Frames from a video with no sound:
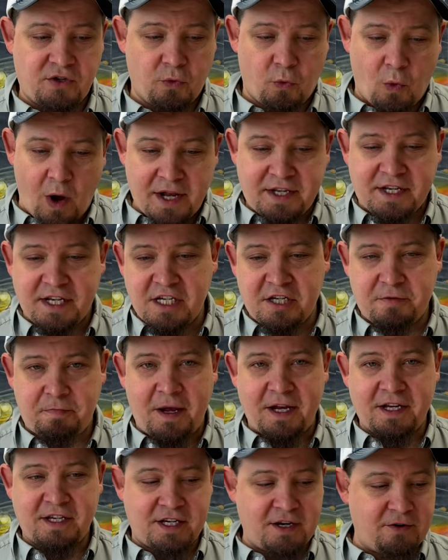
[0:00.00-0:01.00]
The Whiting
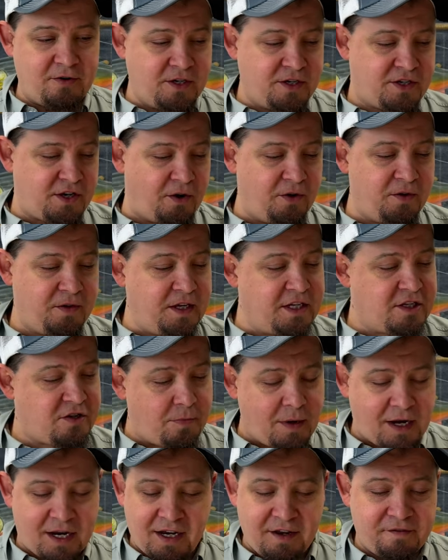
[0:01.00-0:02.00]
Spey series are these
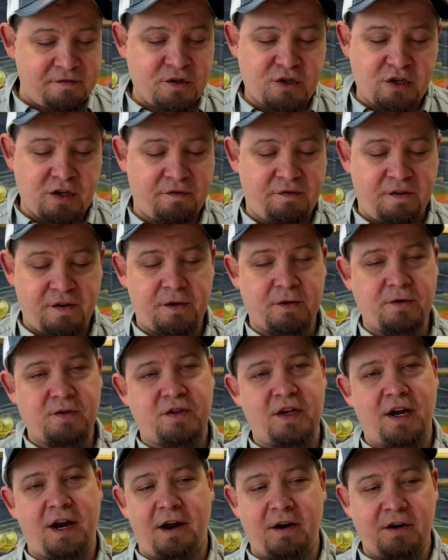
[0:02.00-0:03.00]
magnificent feathers
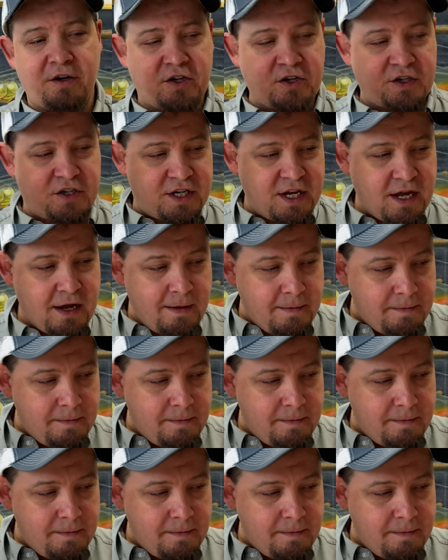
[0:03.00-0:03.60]
that are just,